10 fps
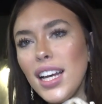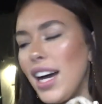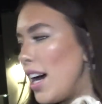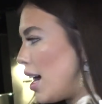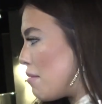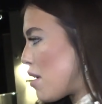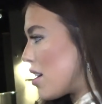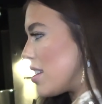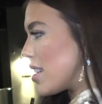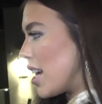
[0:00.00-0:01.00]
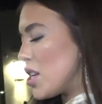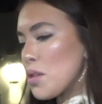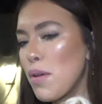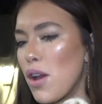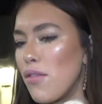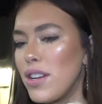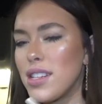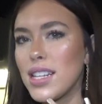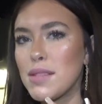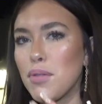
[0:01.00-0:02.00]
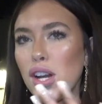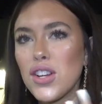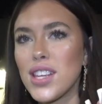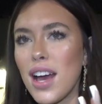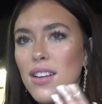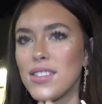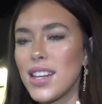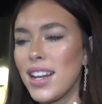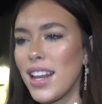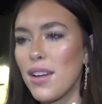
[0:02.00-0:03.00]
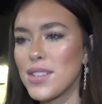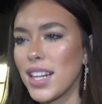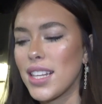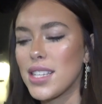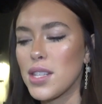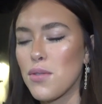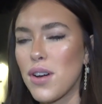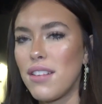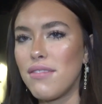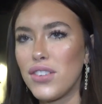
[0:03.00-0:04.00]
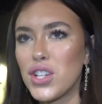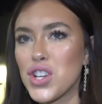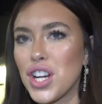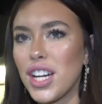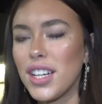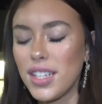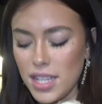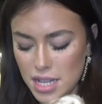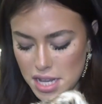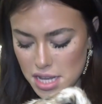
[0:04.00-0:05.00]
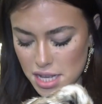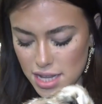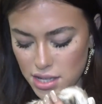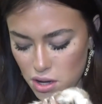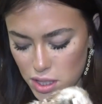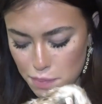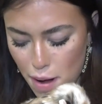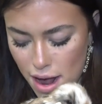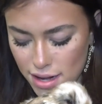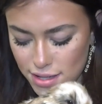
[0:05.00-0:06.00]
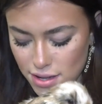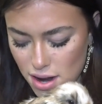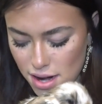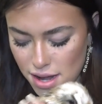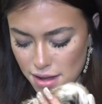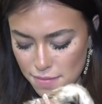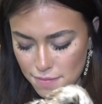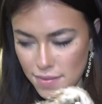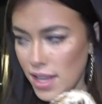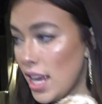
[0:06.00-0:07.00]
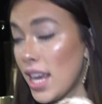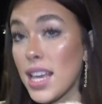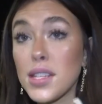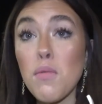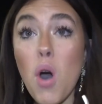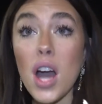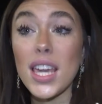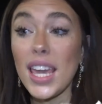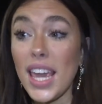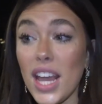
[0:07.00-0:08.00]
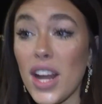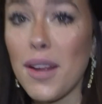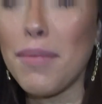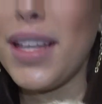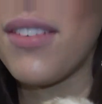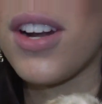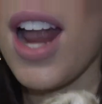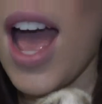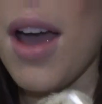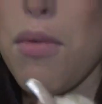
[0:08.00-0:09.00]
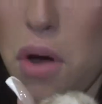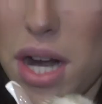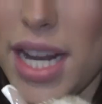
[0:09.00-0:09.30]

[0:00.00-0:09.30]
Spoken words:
Honestly, I just went over to this breeder's house and I was like, this is the one, for sure. There's little spots on him. He has a wonky ear, believe it or not. One